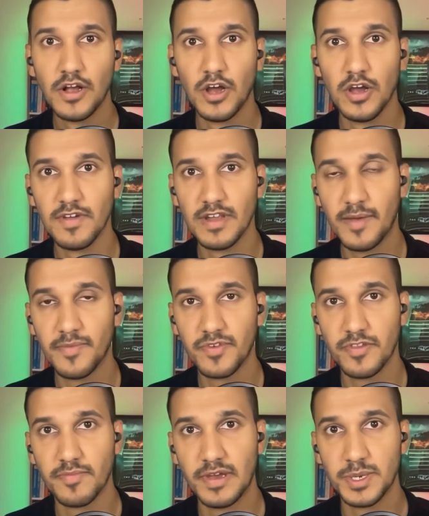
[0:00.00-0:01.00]
overlaps
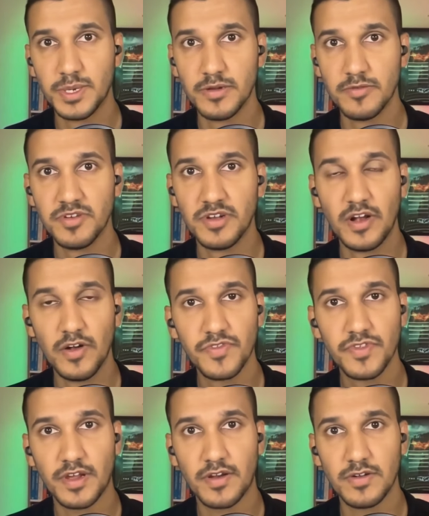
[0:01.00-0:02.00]
with major, health
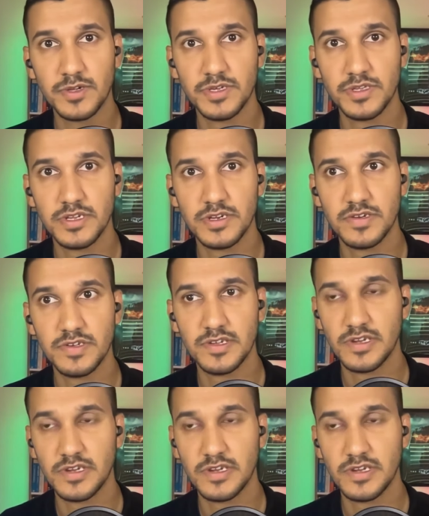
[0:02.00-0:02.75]
psychology theories.